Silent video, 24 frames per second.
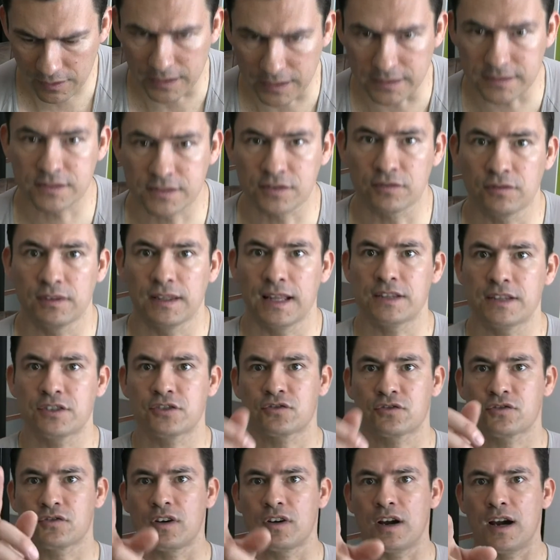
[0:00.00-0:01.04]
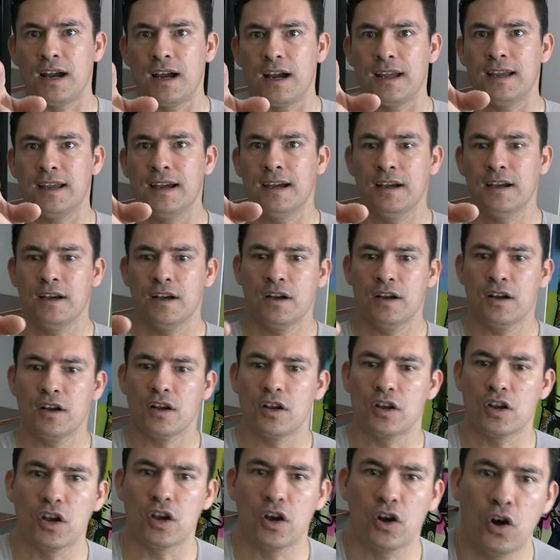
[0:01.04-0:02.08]
All right. So let's try
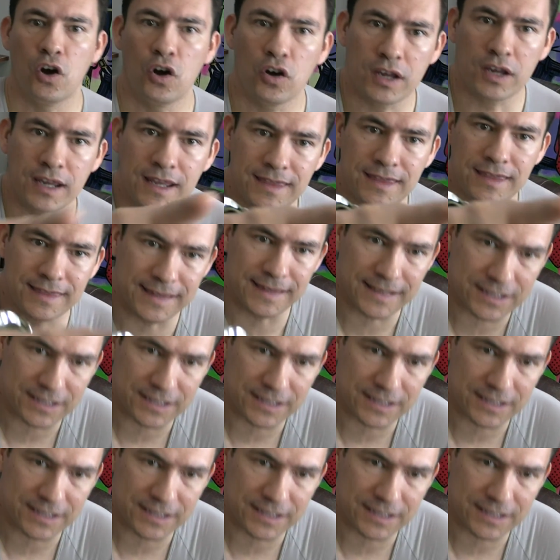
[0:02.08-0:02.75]
hooking